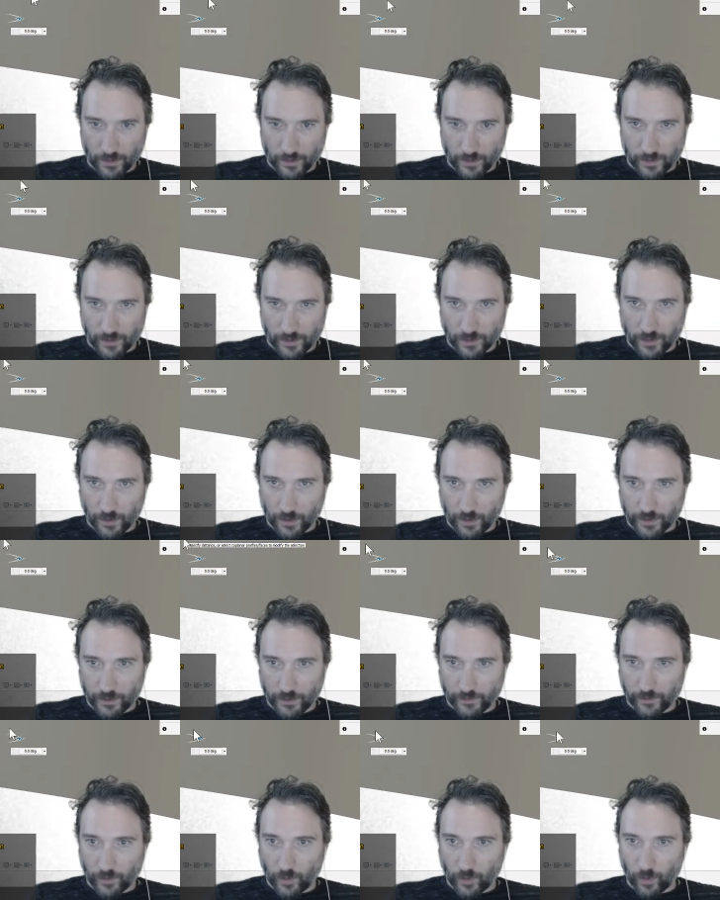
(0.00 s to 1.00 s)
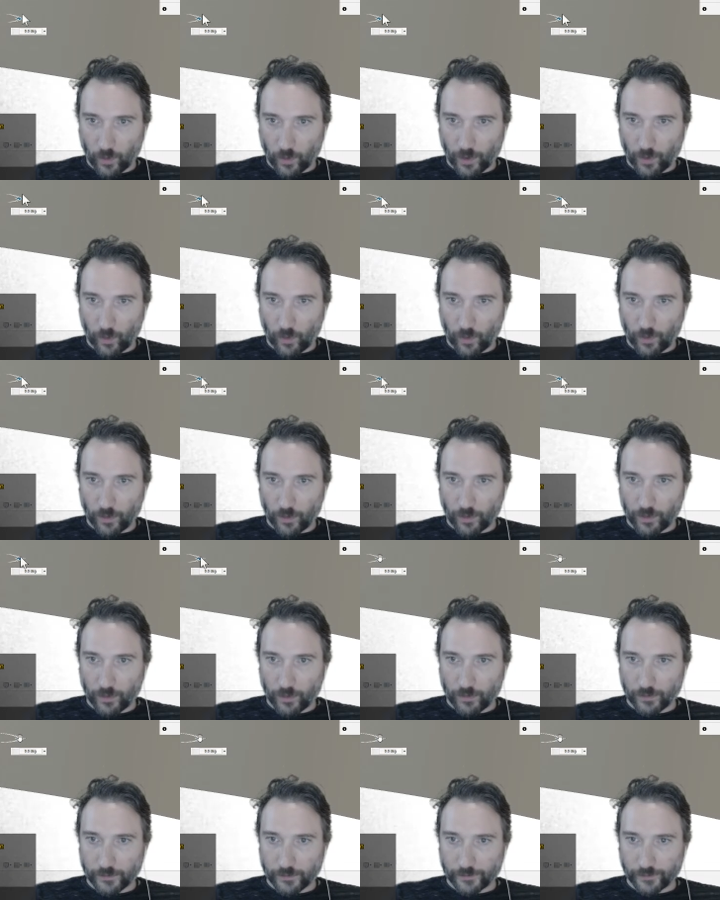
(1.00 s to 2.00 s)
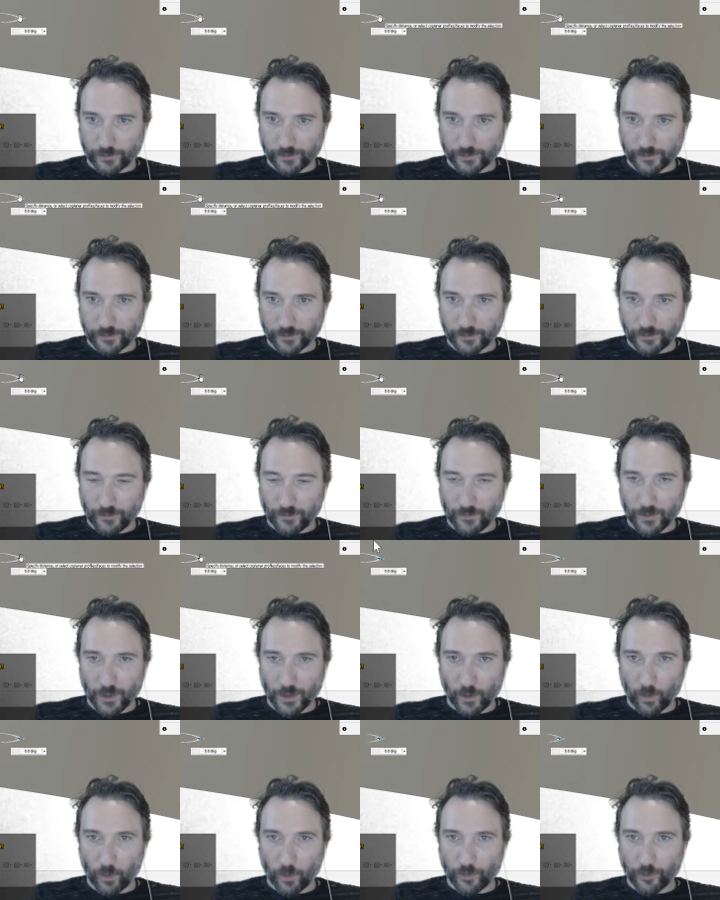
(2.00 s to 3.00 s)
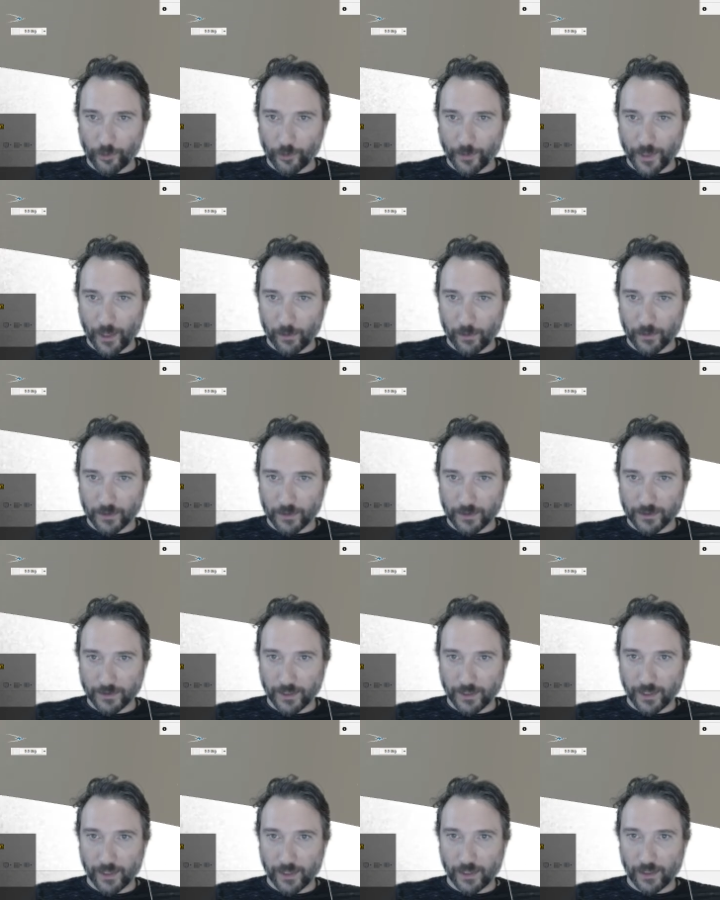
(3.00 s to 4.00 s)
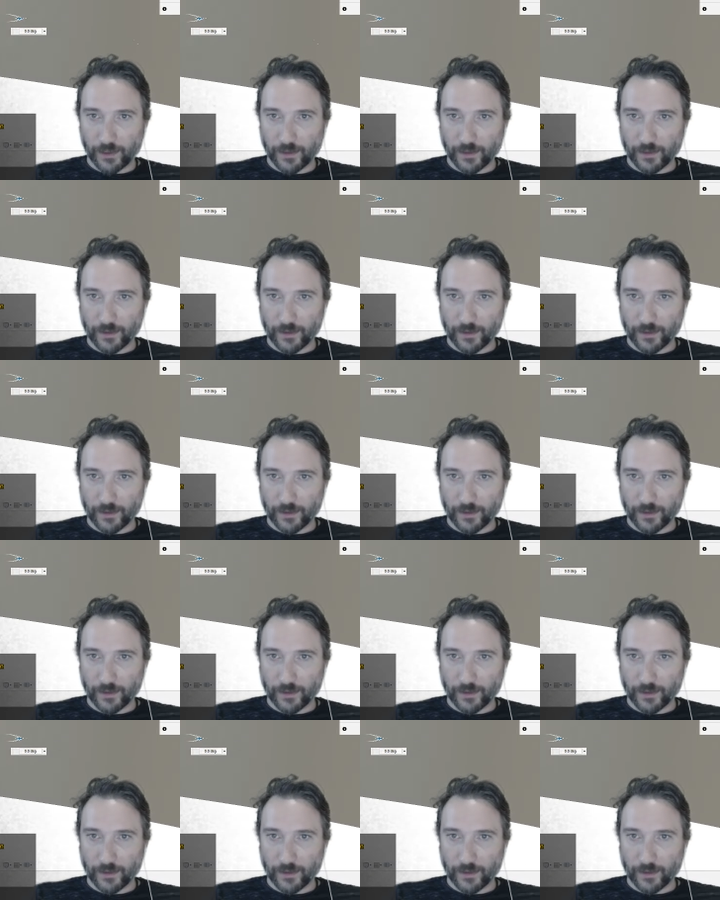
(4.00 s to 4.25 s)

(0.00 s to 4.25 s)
which is kind of not what I want. I want to be able to say